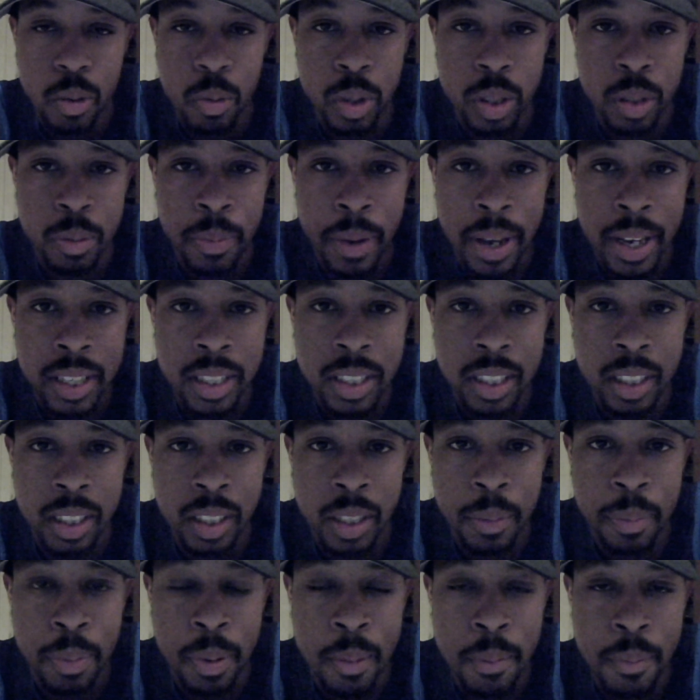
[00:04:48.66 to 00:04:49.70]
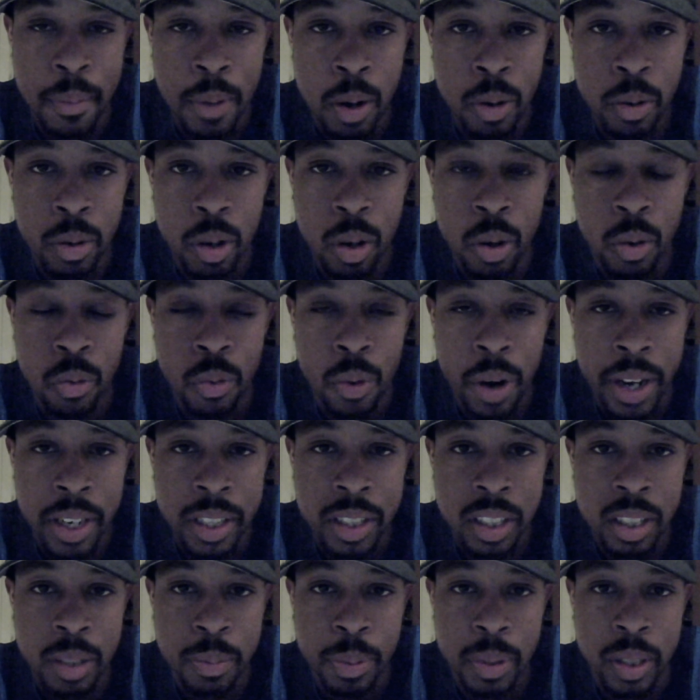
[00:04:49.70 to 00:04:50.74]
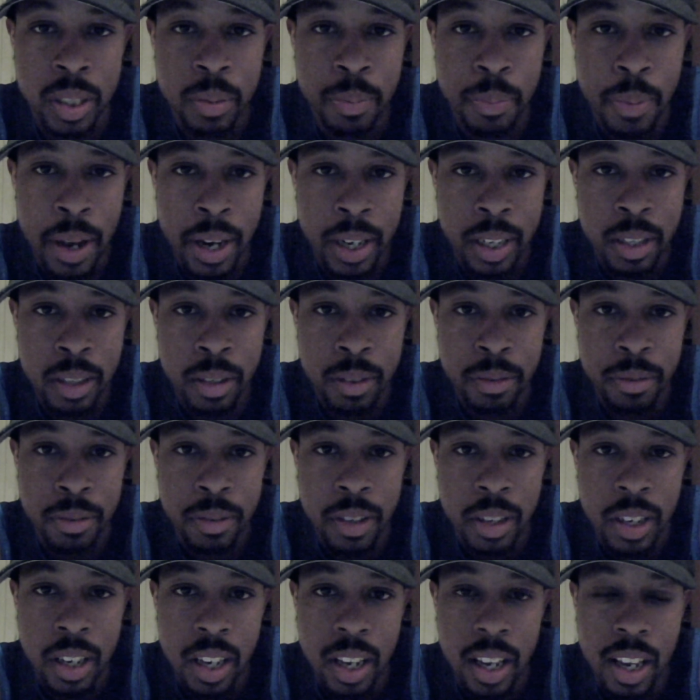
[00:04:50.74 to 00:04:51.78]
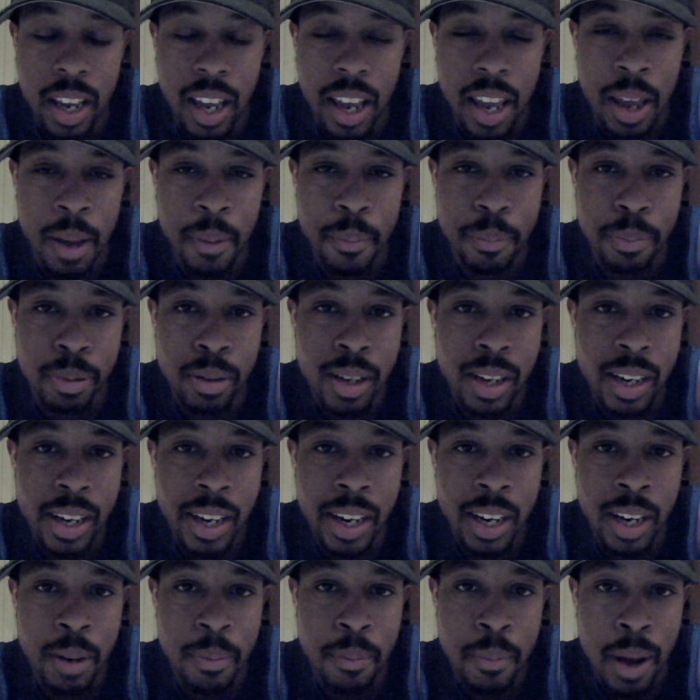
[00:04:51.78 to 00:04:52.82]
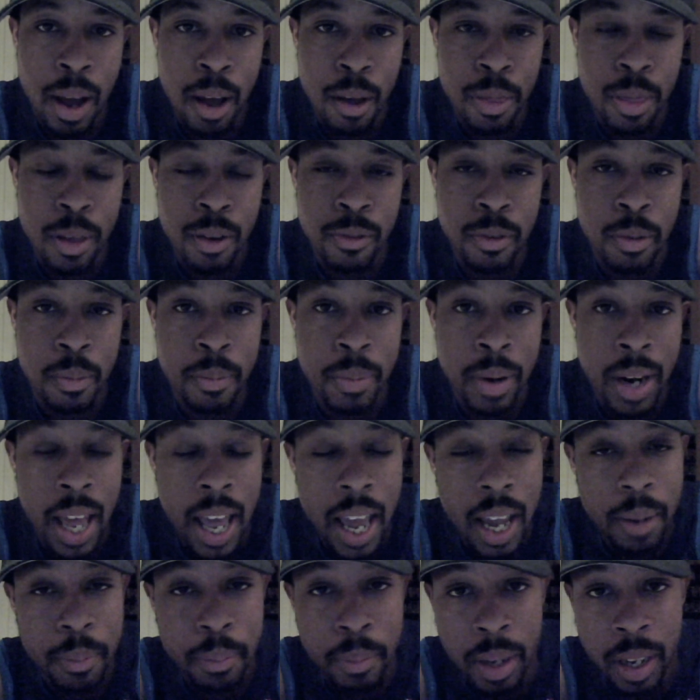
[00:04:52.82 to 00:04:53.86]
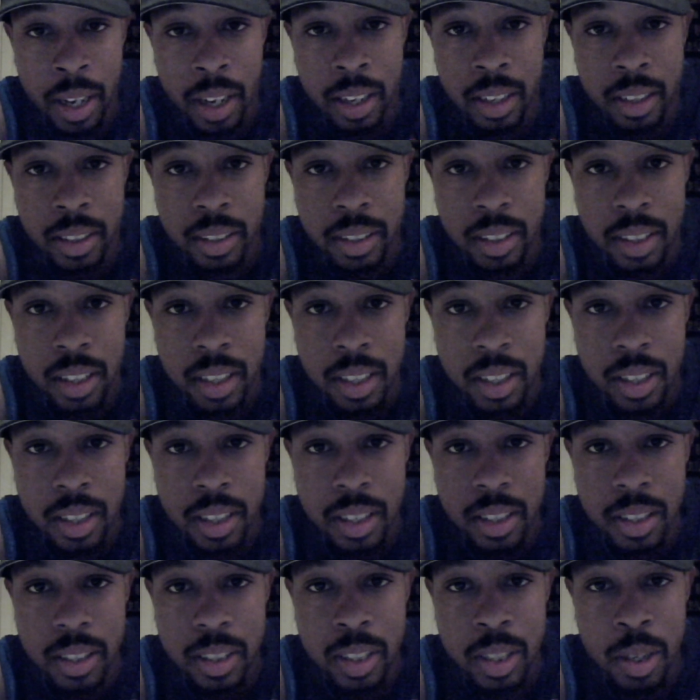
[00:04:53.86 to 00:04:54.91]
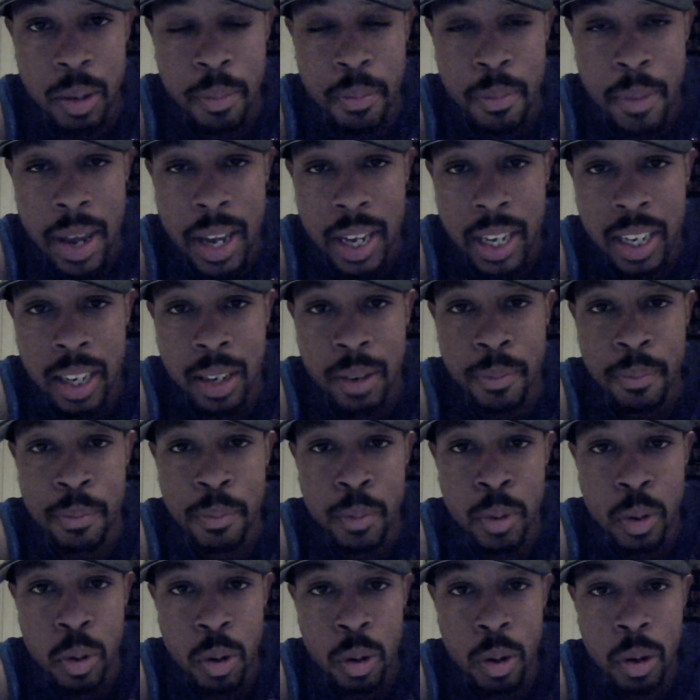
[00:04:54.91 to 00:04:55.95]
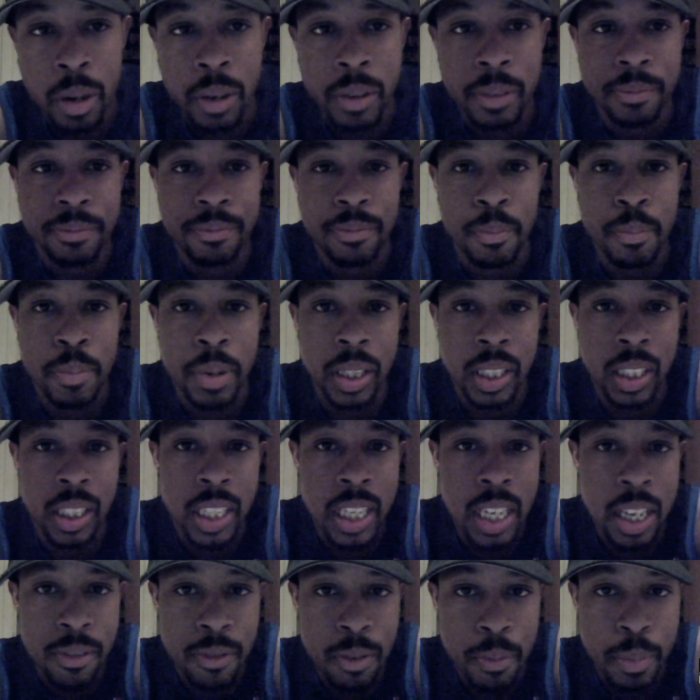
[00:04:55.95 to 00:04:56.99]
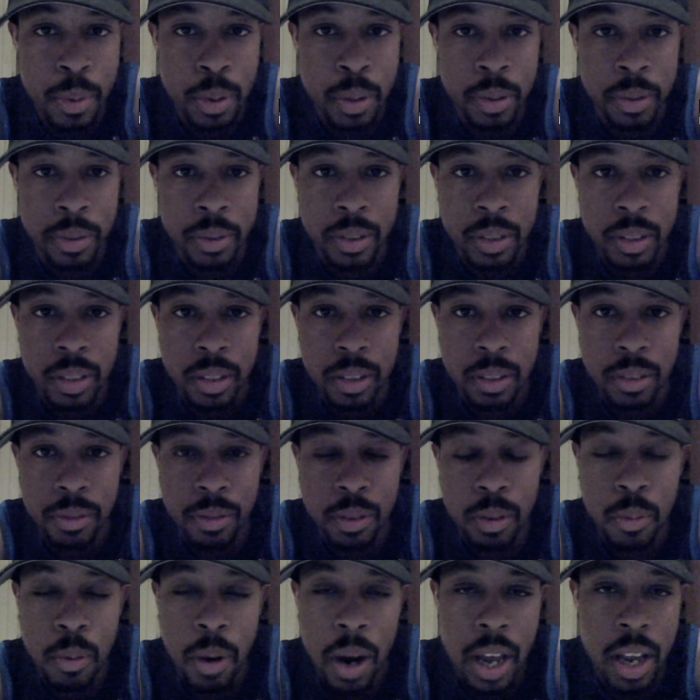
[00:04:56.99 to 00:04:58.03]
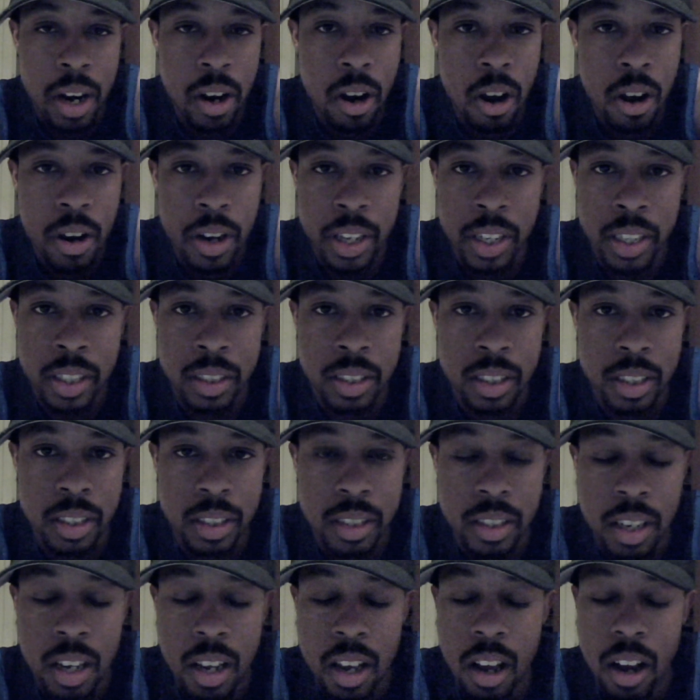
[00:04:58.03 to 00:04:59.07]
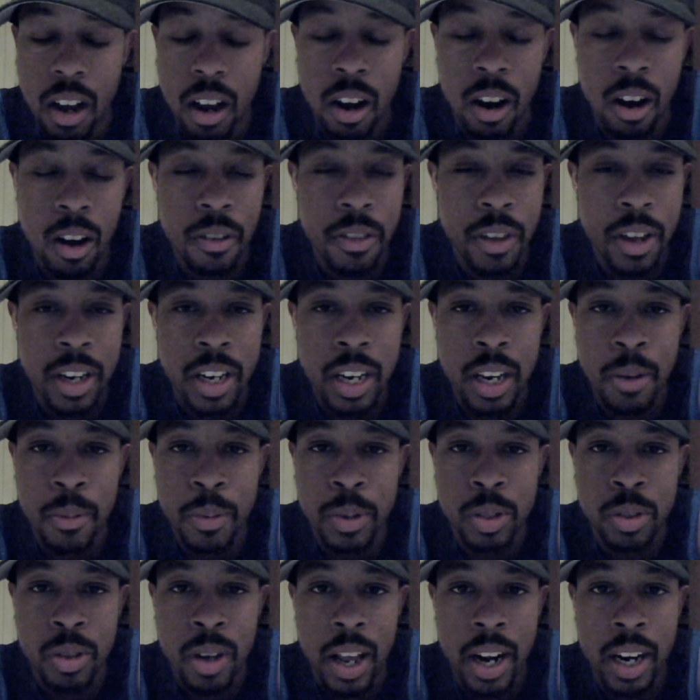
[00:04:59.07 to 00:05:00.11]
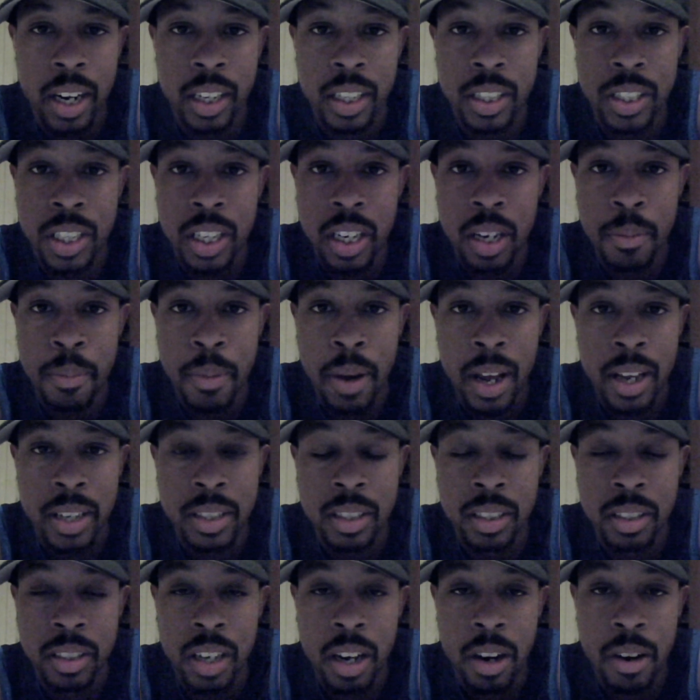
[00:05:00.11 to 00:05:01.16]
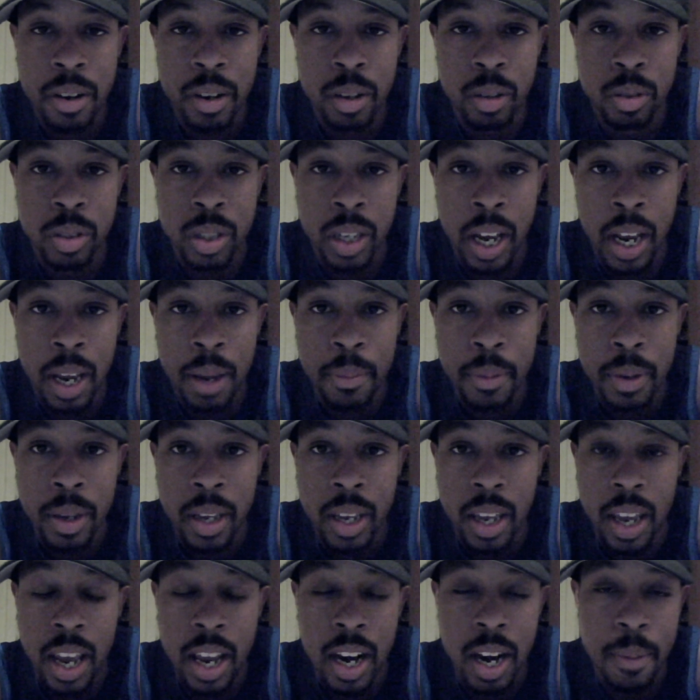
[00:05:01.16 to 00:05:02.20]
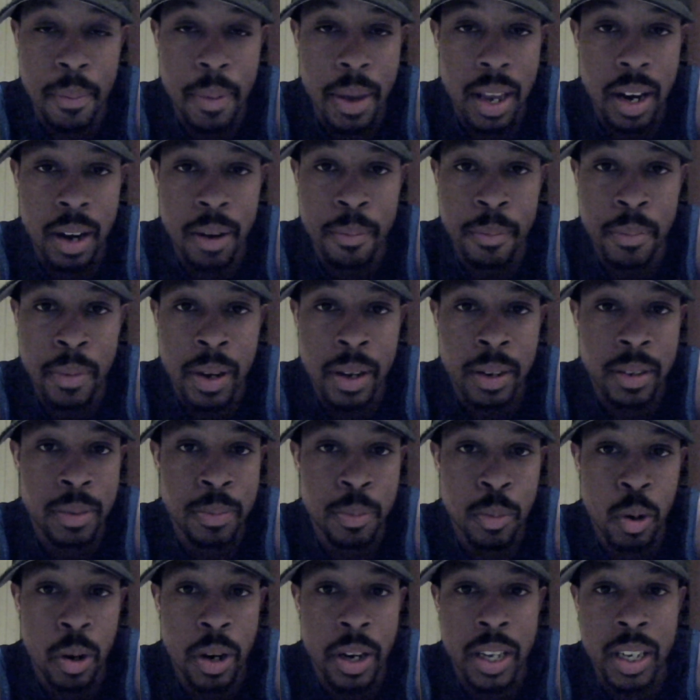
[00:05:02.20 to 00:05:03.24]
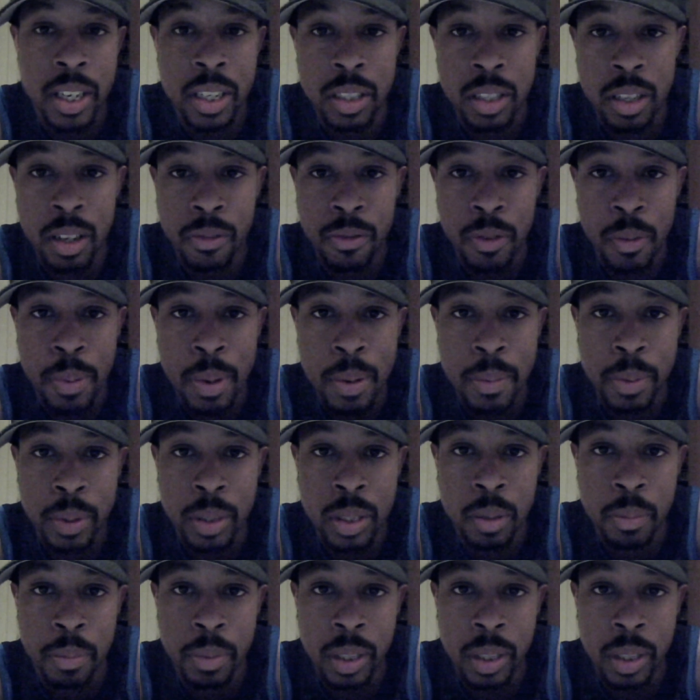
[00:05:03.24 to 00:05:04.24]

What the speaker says: was basically promote a racist perspective and put it in the mouth of a black man to make it more believable for white audiences. All they did was try to legitimize the stereotype and it made it much more easier for people to